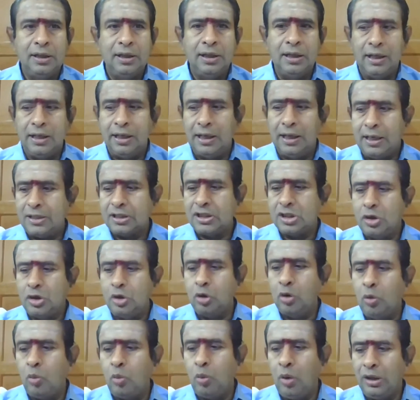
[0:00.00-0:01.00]
as
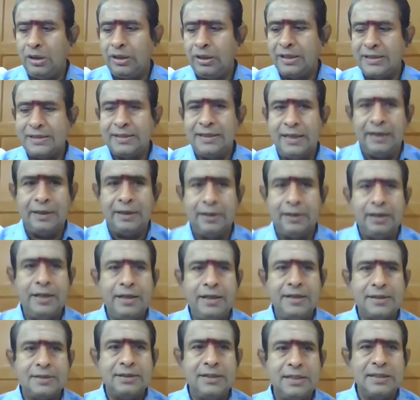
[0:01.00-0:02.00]
to what
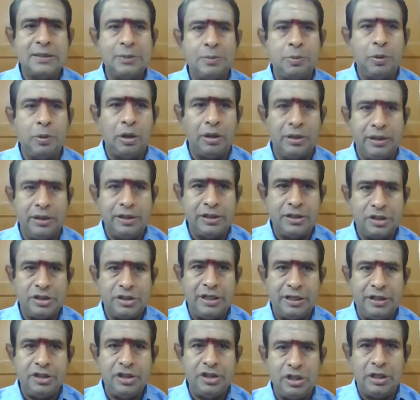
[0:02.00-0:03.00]
exactly is this foreign
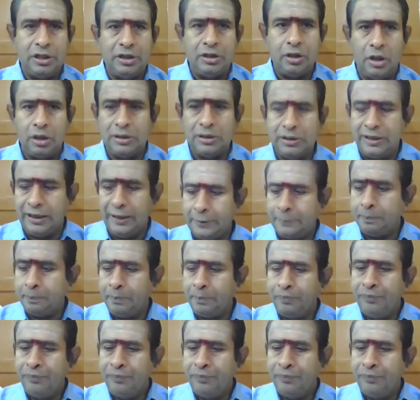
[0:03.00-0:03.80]
exchange and all that.